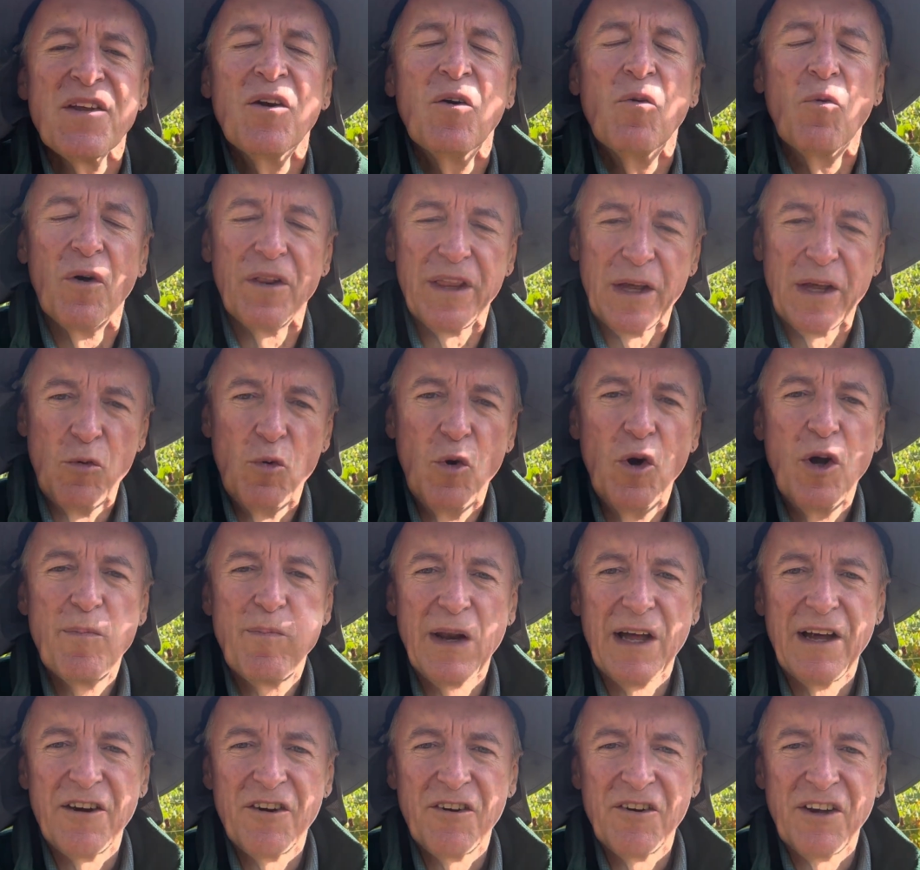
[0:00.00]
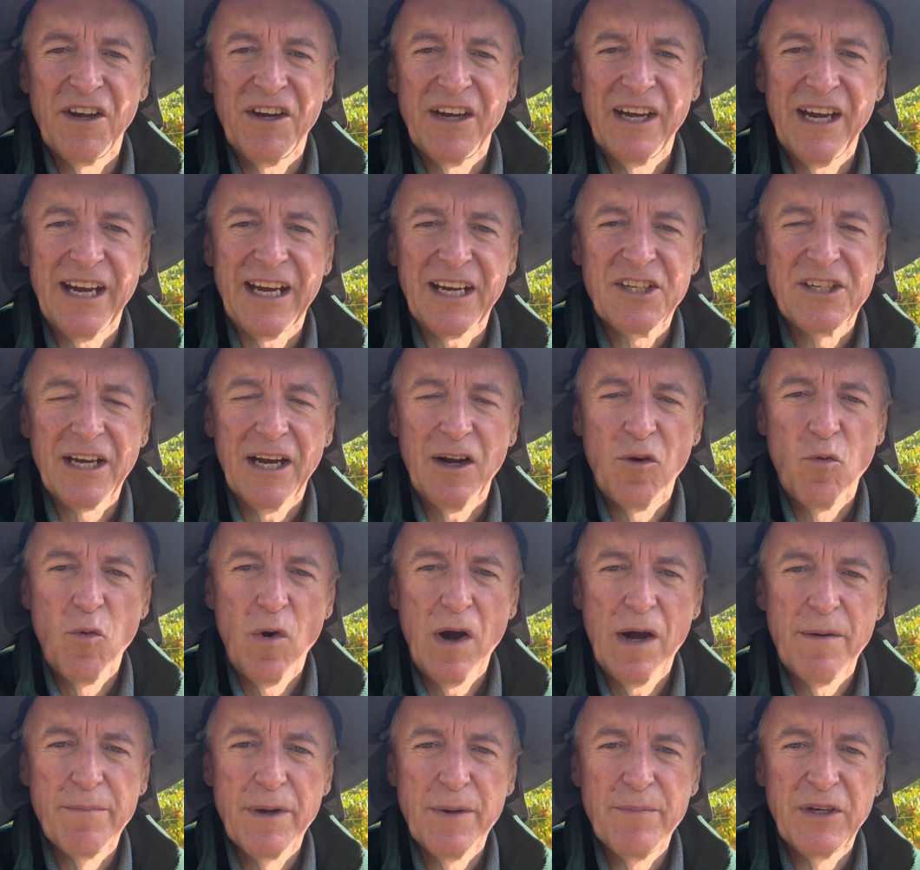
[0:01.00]
Well, they were planted on
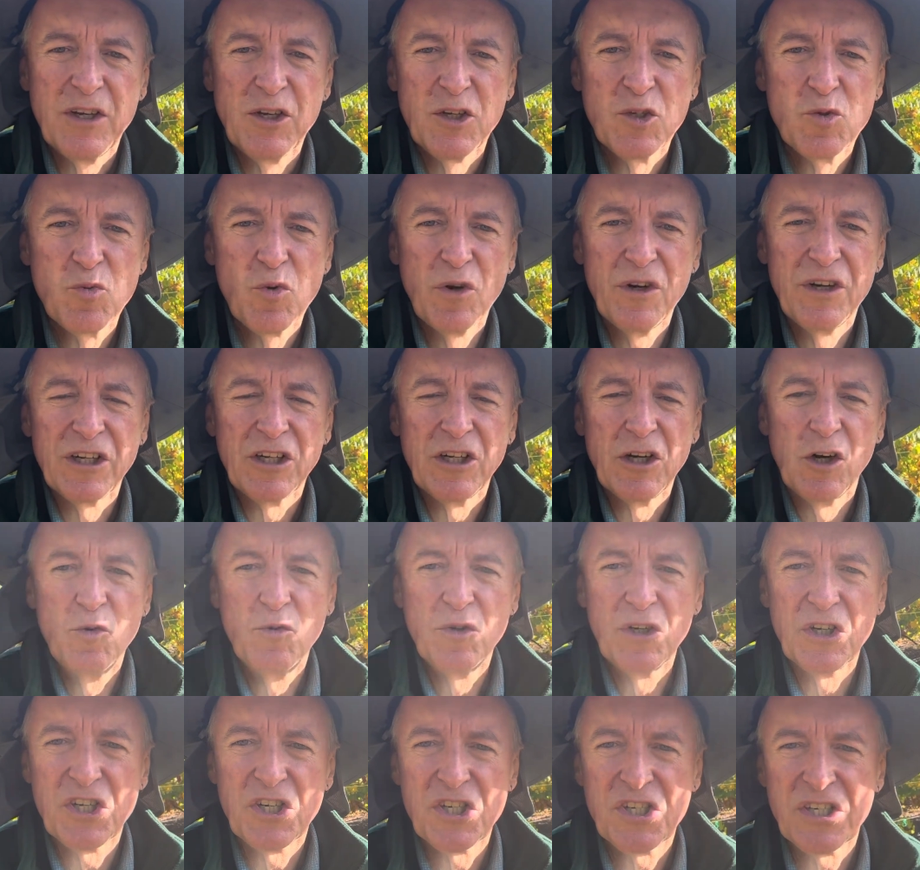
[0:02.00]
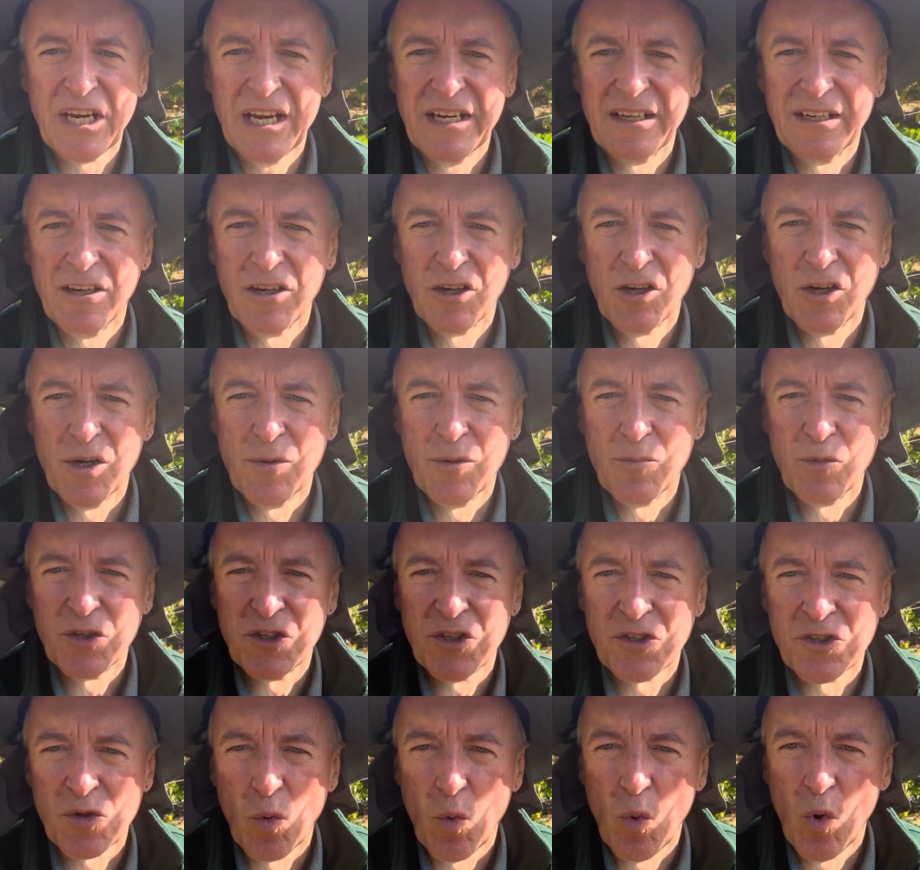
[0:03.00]
AXR1, but because we're in a Goldridge sandy loam, which
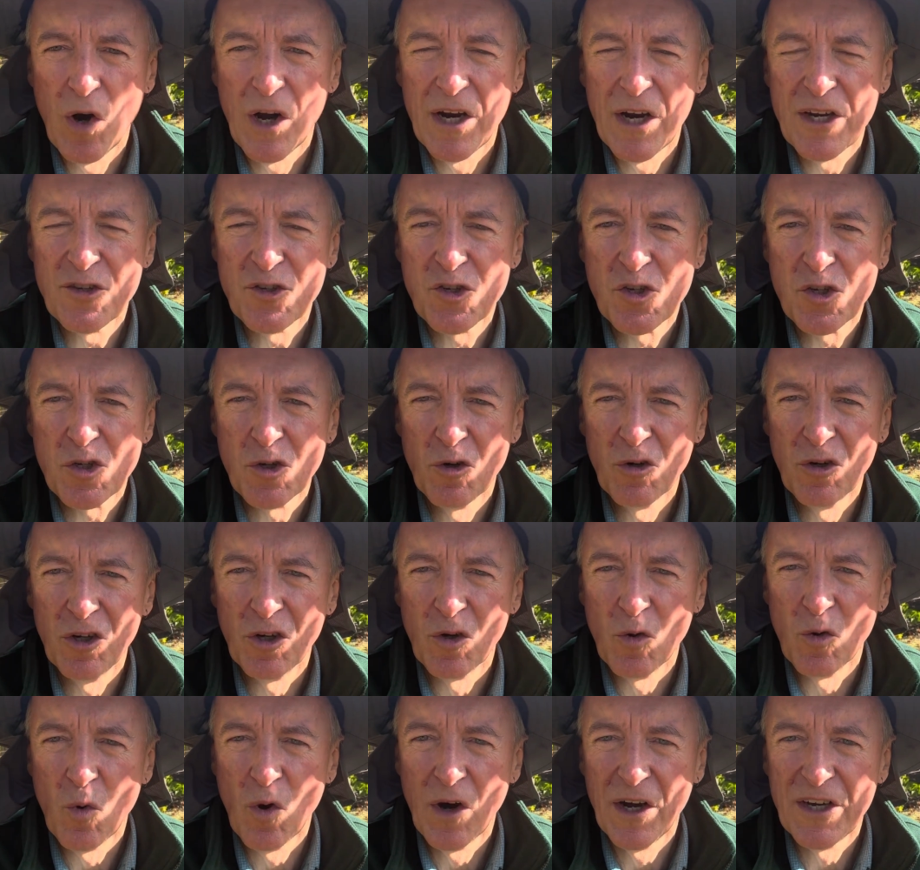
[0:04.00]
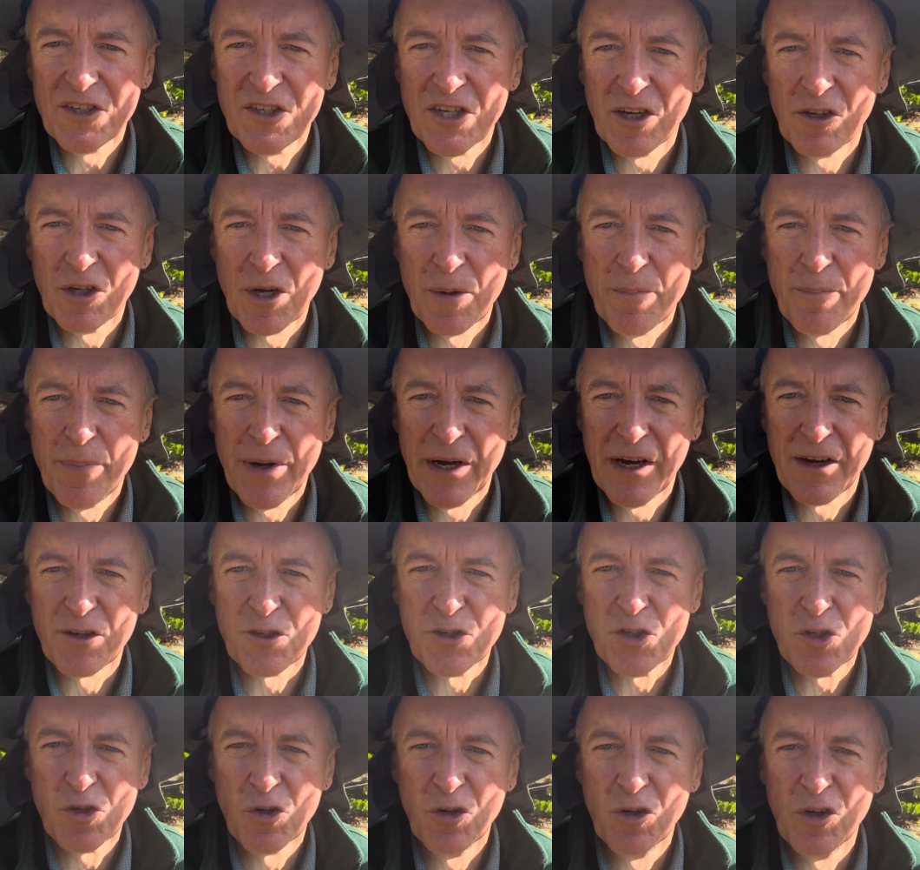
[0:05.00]
is a white soil, white talcum powder
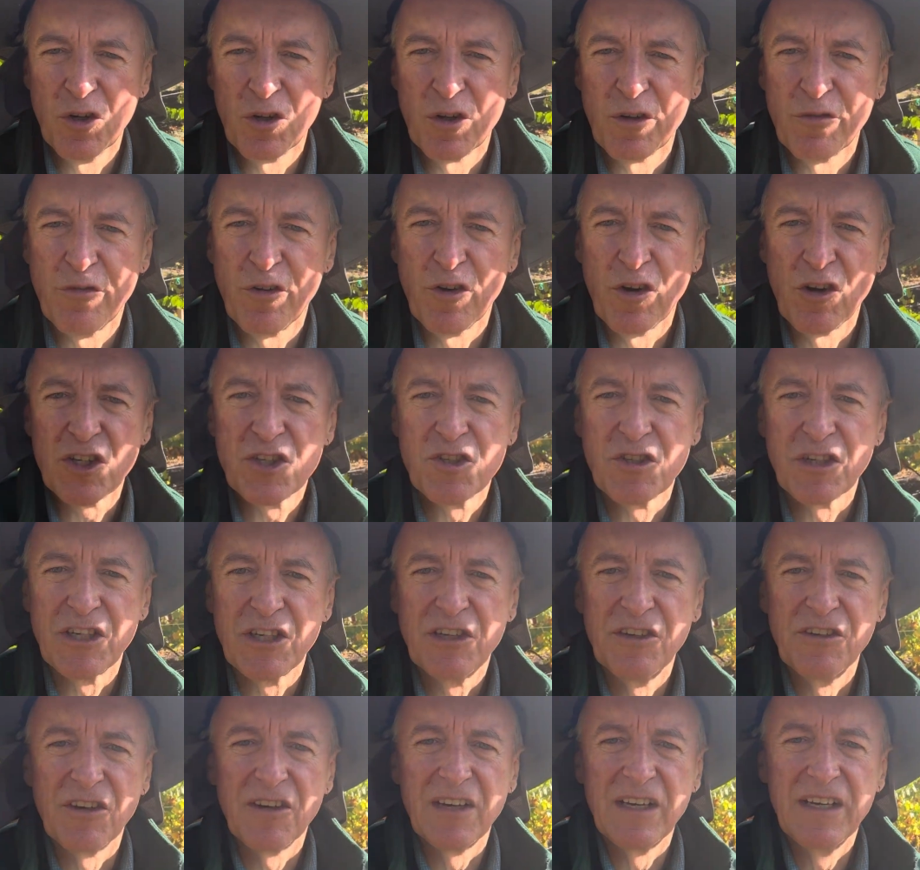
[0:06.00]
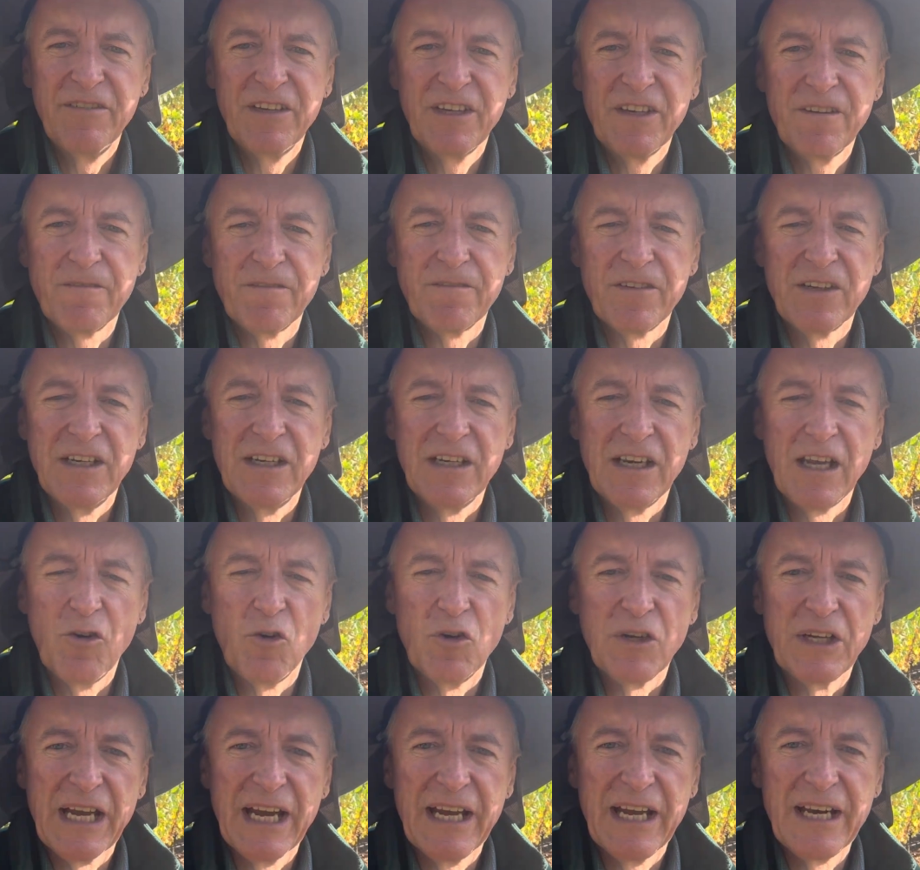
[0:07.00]
soil, the phylloxera could not live in it, very low
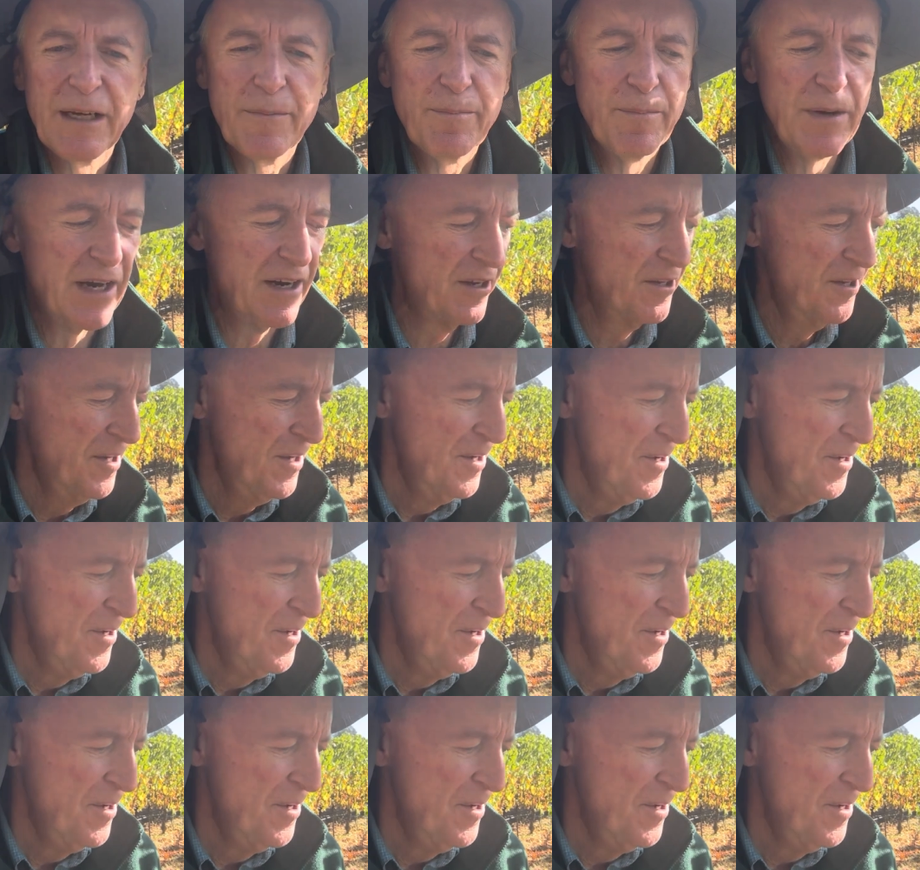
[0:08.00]
organic matter.